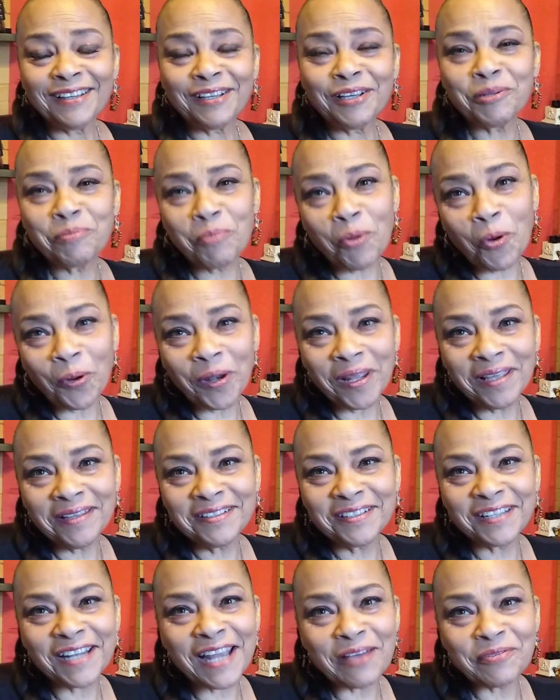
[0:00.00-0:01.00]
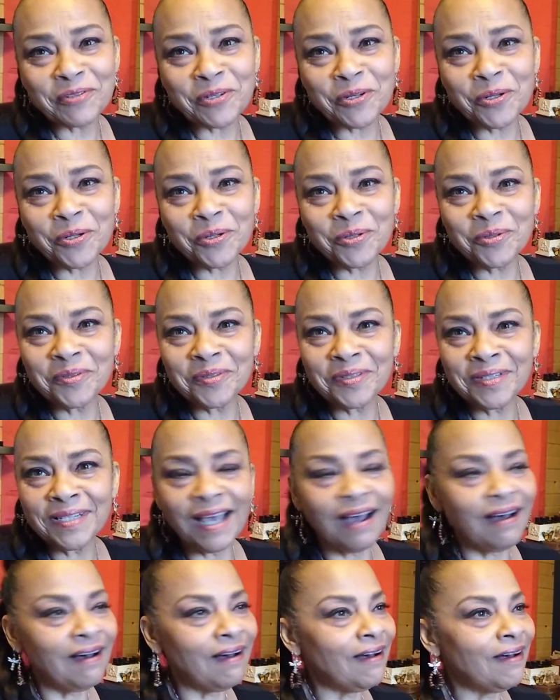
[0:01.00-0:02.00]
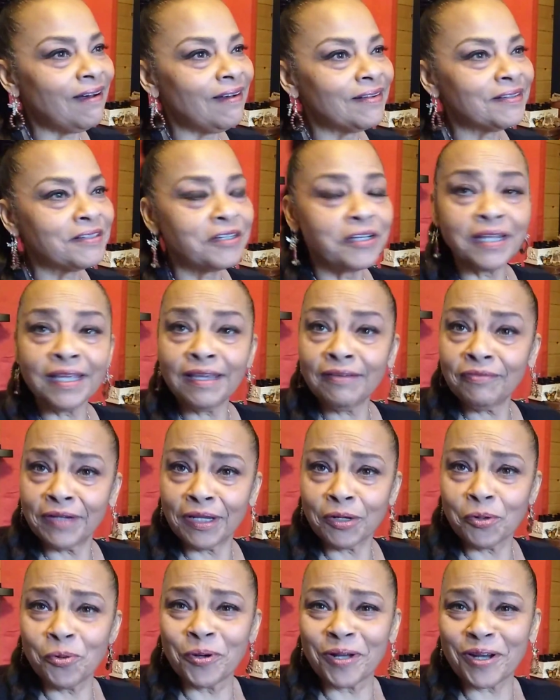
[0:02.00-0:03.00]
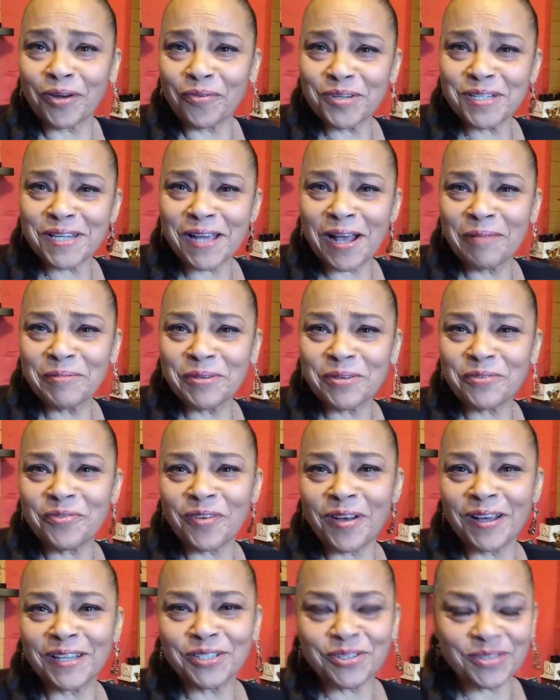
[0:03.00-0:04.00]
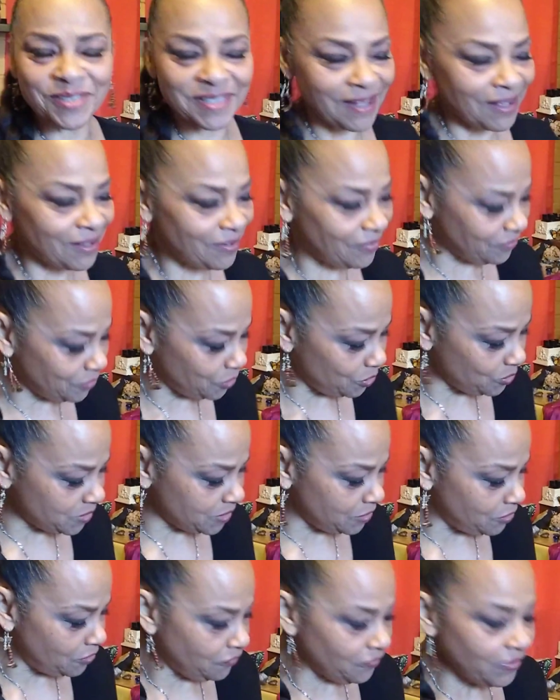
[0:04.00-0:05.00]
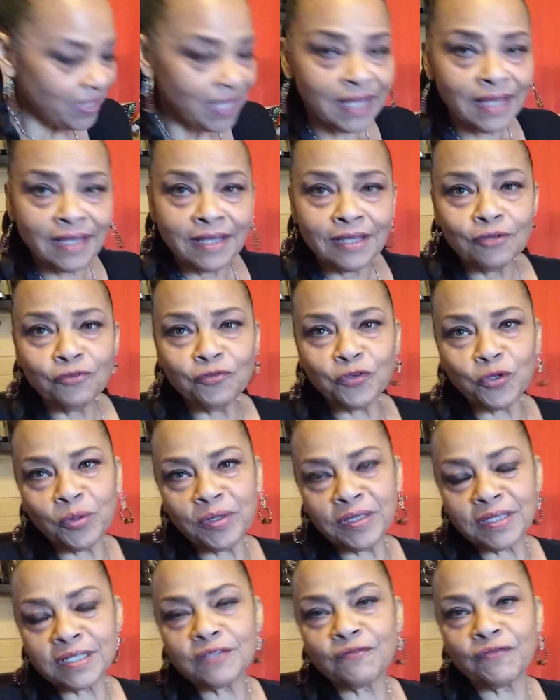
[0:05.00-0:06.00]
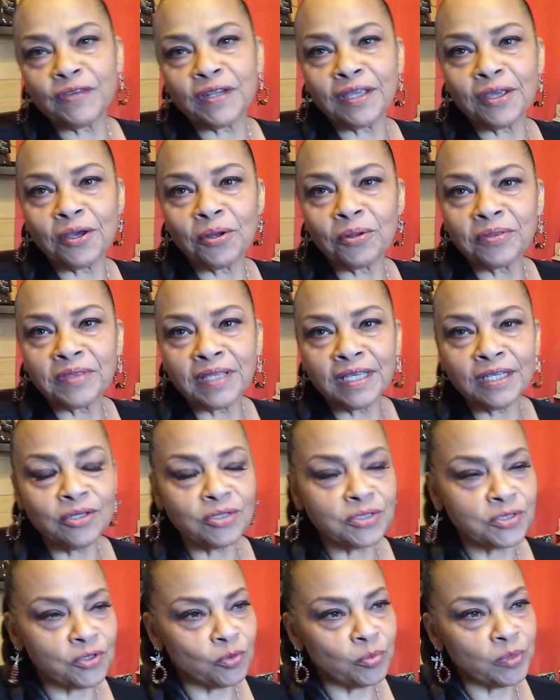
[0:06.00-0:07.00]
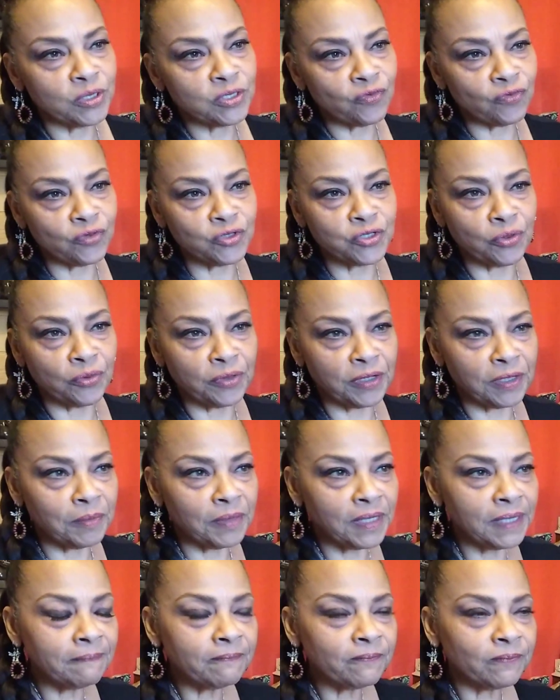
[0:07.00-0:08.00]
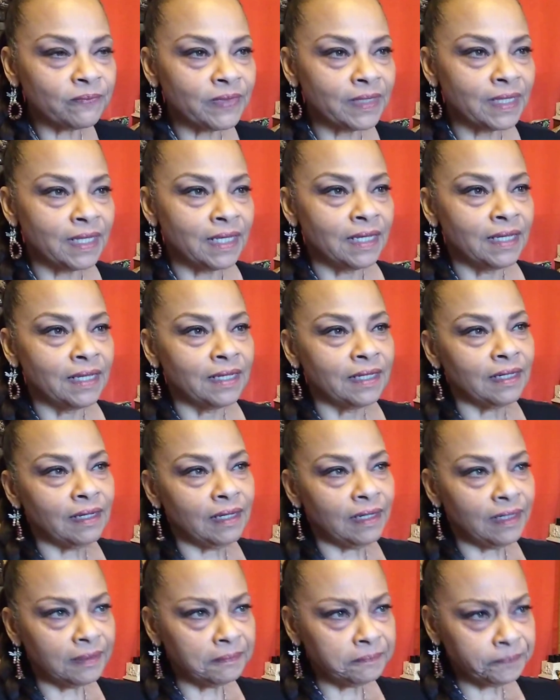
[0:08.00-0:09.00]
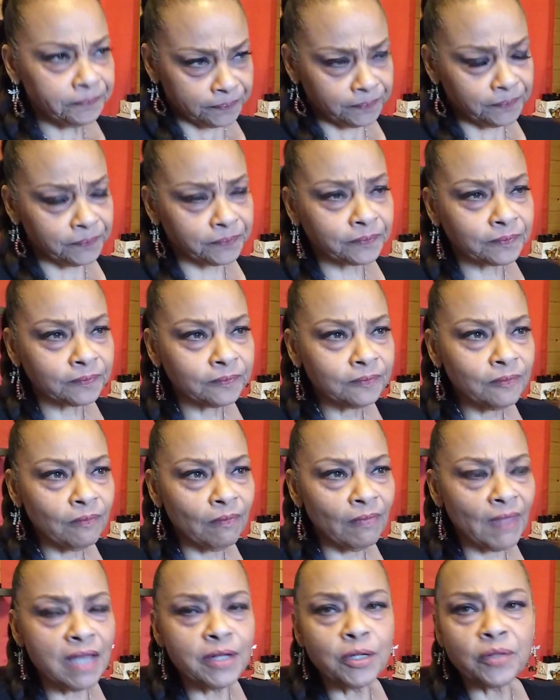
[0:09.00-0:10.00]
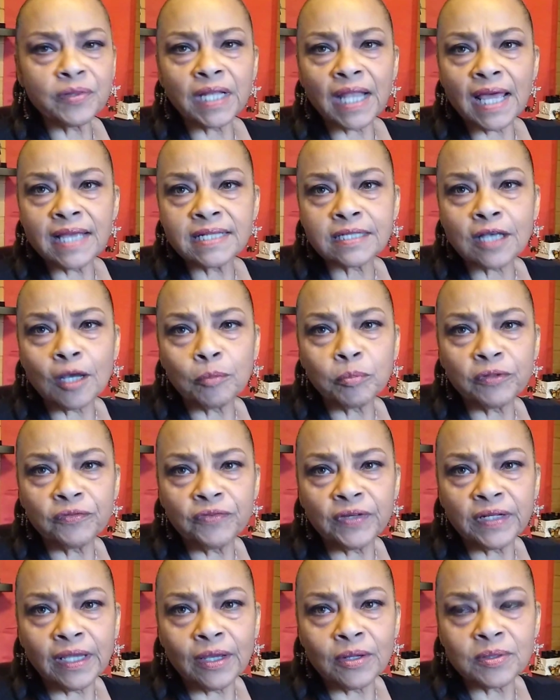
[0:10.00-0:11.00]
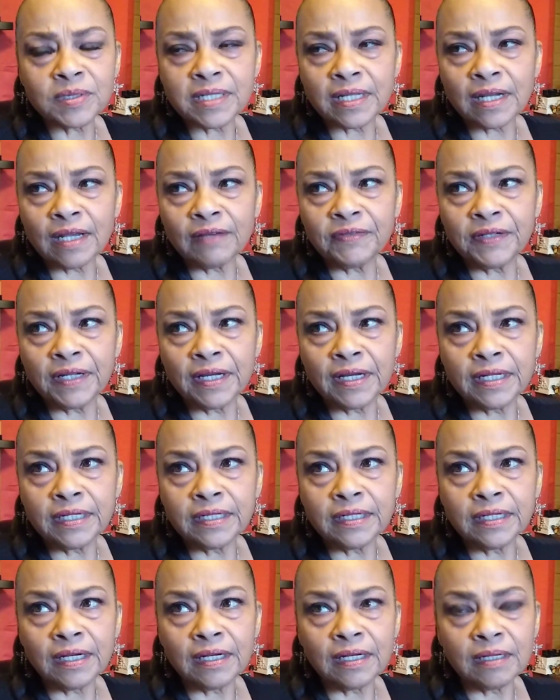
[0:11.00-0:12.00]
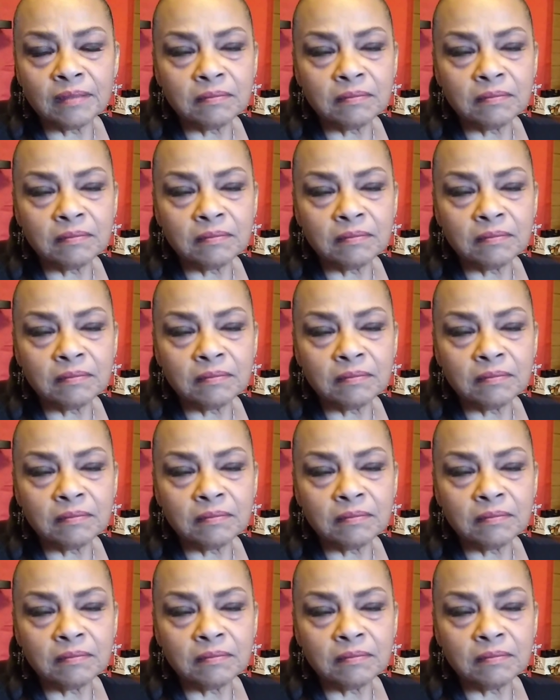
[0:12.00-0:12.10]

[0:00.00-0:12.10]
Good morning, good afternoon, good evening, whatever time you find yourself viewing this video. Thank you so much for joining me. Um, I know the last couple of videos that I've done,